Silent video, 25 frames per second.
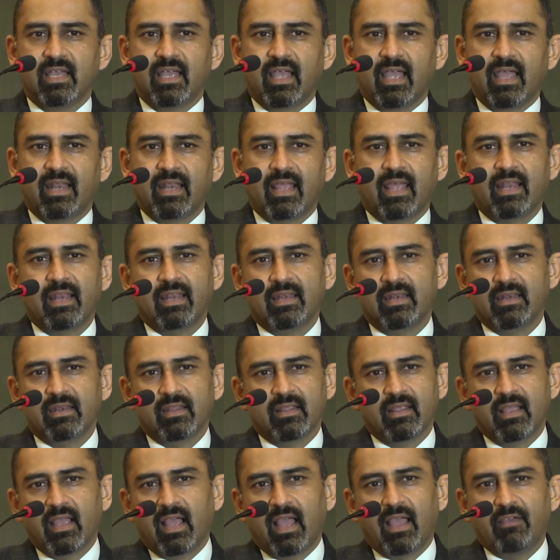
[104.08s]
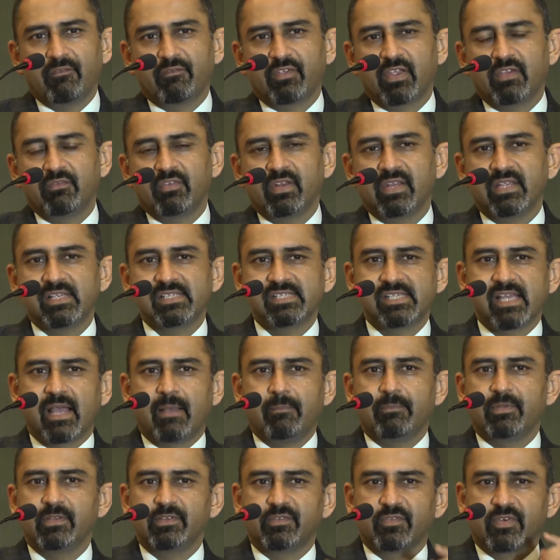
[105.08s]
And, and I've given
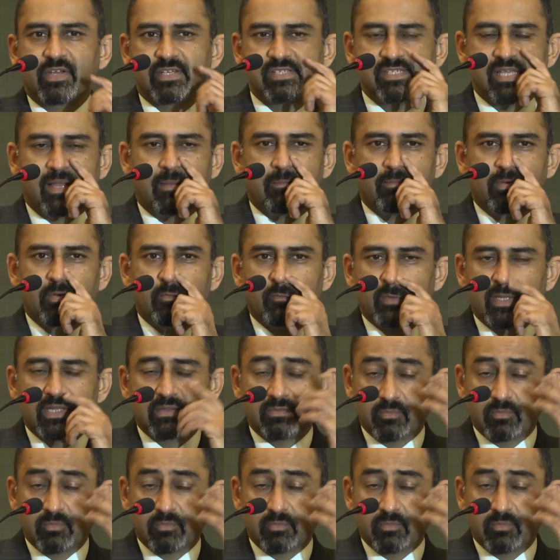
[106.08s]
examples, for example, with,